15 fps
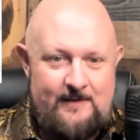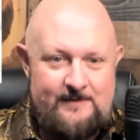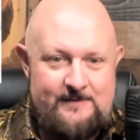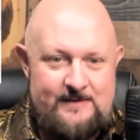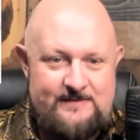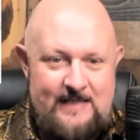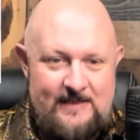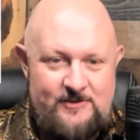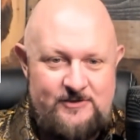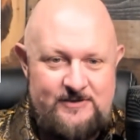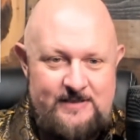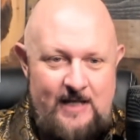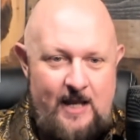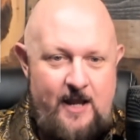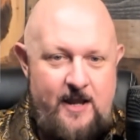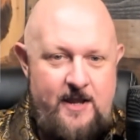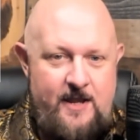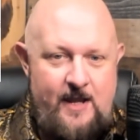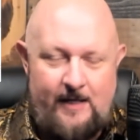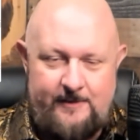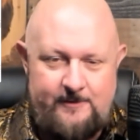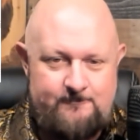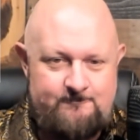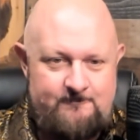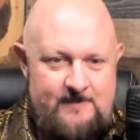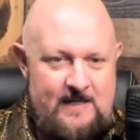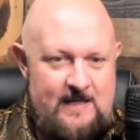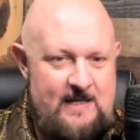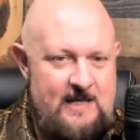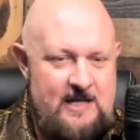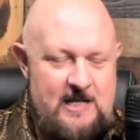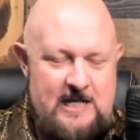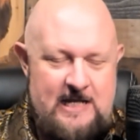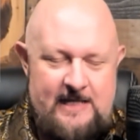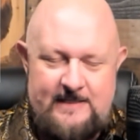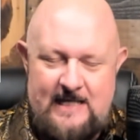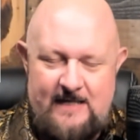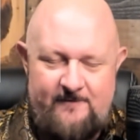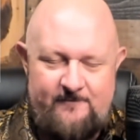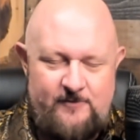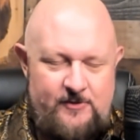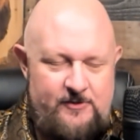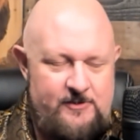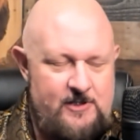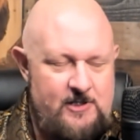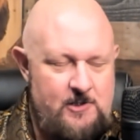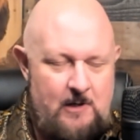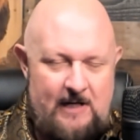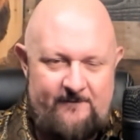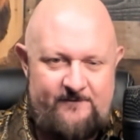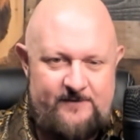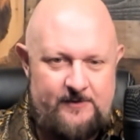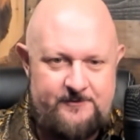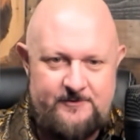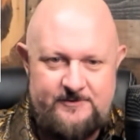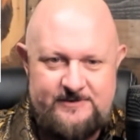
Detection, none. I have no off filter.